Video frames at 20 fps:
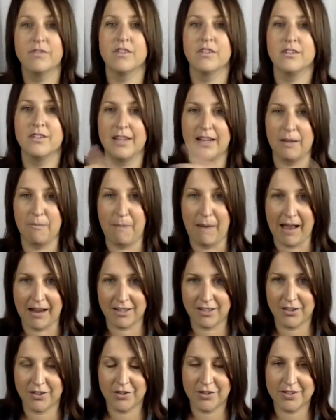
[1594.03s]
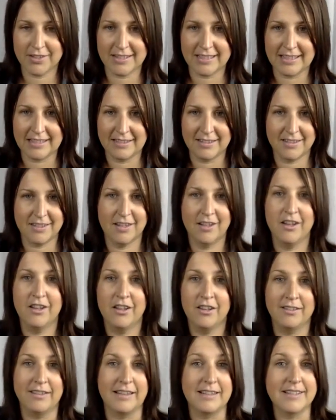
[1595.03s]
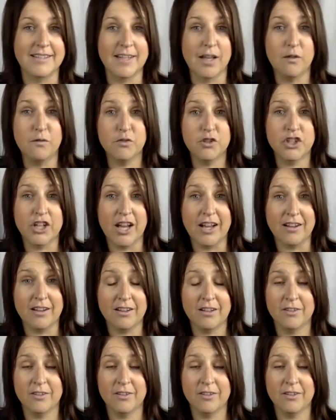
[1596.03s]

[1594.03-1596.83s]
take it back to their seat, they self-check,